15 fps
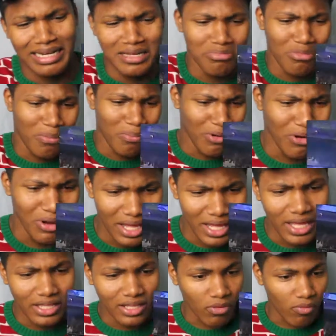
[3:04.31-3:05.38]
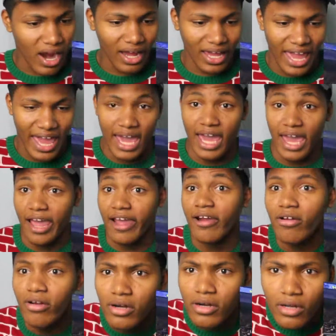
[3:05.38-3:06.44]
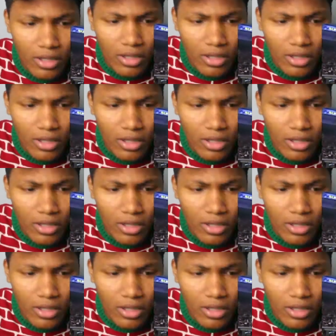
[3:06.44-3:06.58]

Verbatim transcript: That's my boy. The Rock had hair.